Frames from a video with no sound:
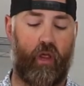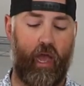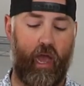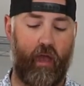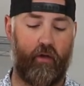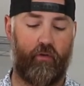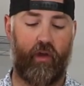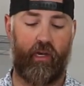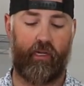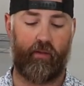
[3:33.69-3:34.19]
I
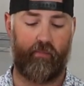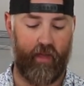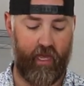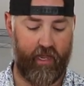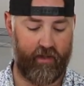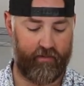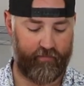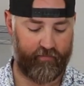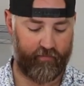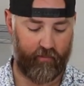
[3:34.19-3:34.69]
would
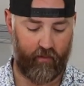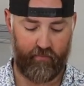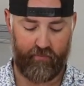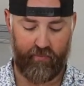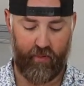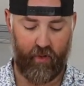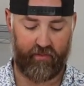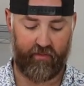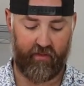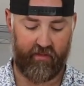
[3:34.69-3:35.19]
recommend for
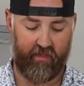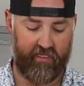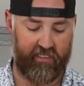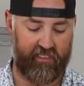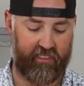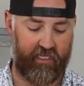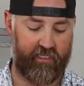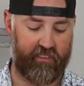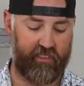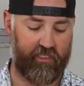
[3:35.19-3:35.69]
both of these
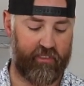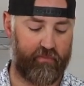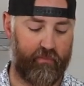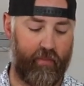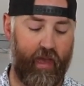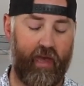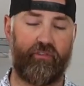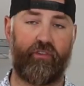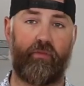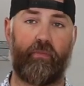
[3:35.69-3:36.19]
skis, just
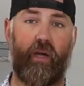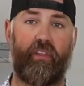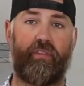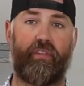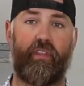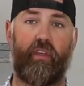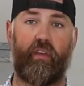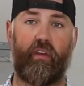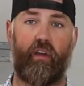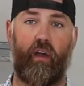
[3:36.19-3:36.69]
mount them at
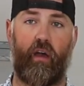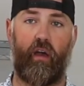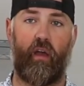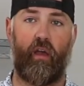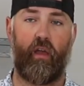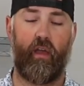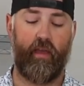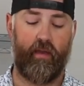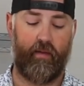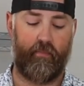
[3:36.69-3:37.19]
the
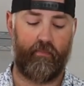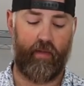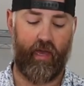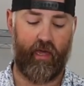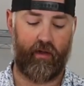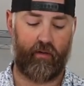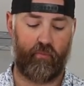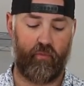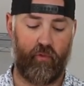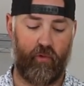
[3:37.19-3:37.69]

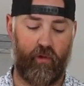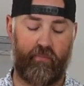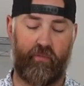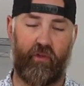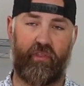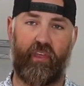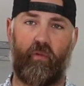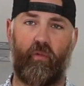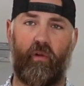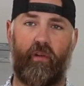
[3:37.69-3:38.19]
mounting point, but
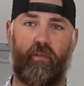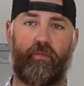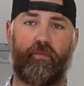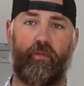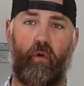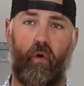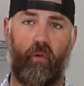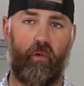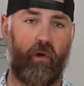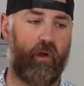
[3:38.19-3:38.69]
they went
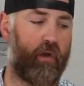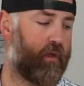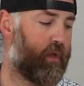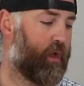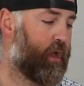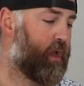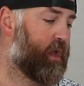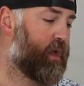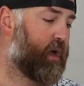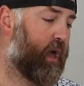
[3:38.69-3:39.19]
forward
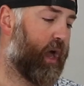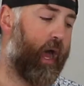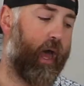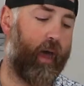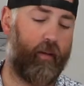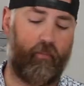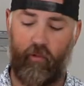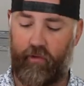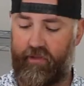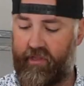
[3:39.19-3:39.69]

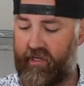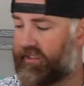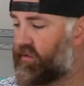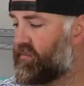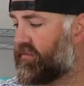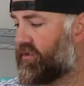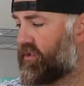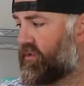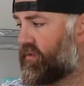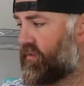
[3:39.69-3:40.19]
with this,
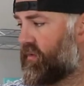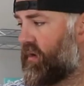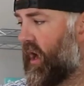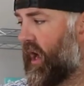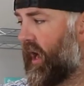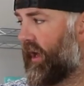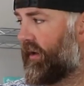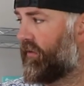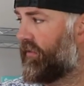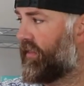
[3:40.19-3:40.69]
which
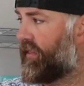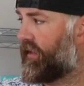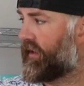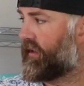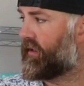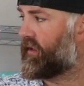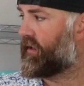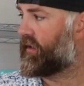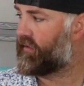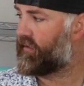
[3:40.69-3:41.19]
I don't think,
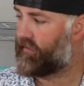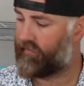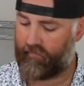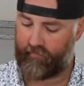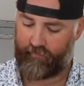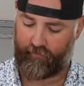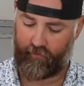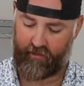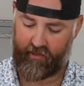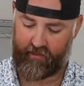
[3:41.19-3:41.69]

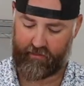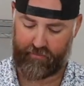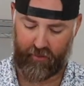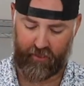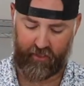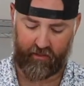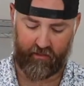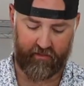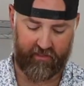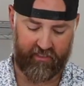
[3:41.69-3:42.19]
for this
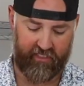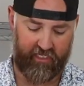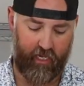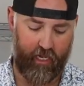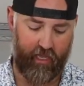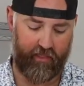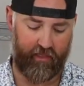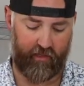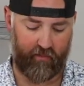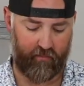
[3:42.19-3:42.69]
particular ski,
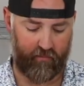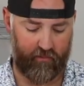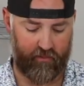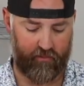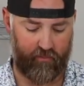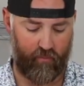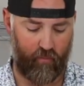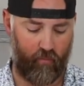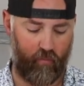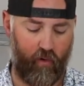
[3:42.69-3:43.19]
I think it would
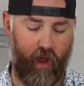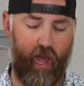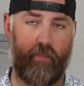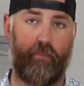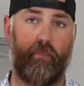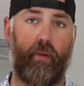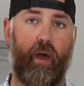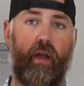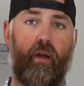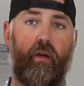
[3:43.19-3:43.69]

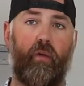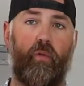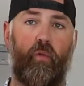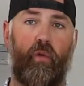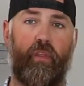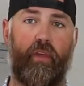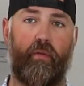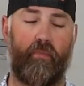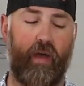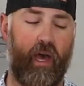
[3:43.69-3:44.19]
ride better
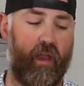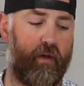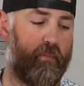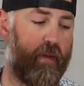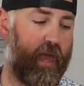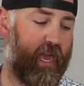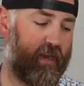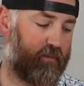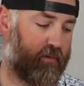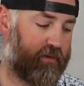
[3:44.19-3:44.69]
with it mounted
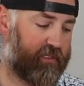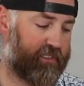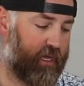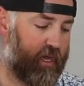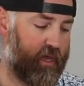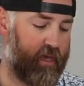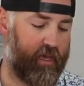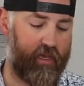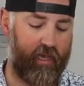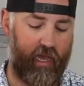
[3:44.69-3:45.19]
backwards.
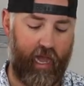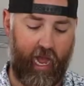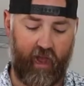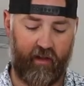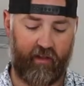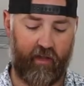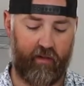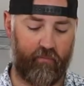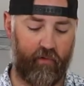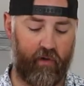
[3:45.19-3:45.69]
I'll
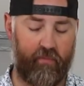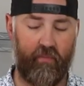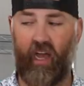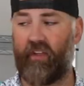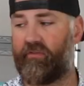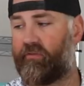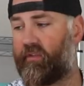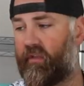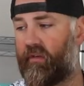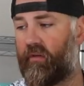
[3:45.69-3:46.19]
get them
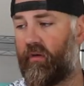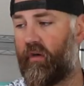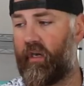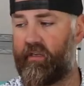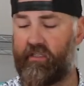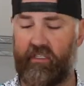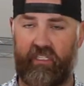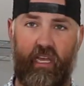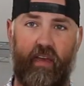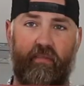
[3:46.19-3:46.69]
remounted, or I
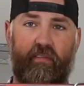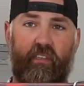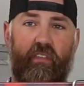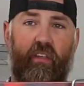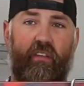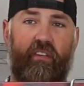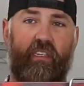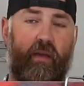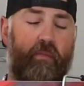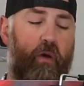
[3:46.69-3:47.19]
just have these
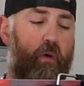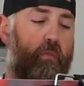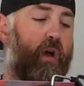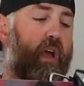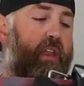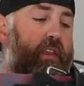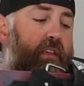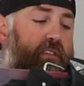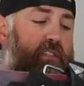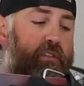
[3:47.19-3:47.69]
on demo
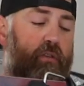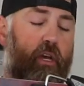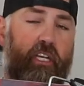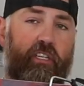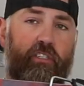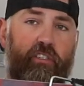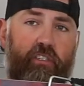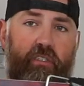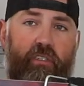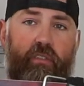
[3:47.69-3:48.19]
bindings so I
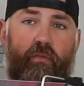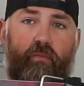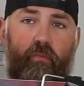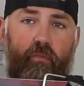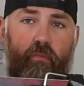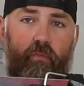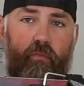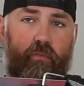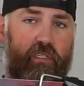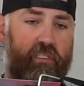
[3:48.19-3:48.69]
can just
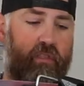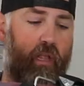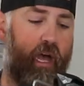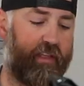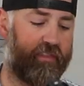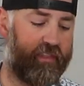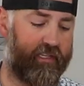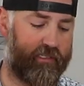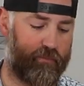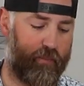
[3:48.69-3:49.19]

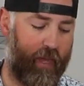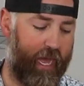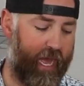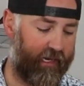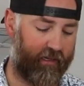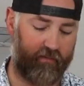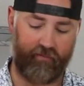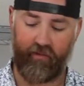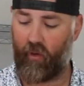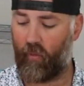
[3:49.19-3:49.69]
slide this
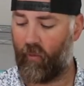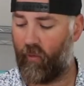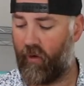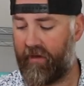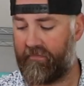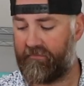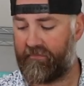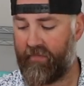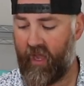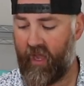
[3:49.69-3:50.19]
back if I want.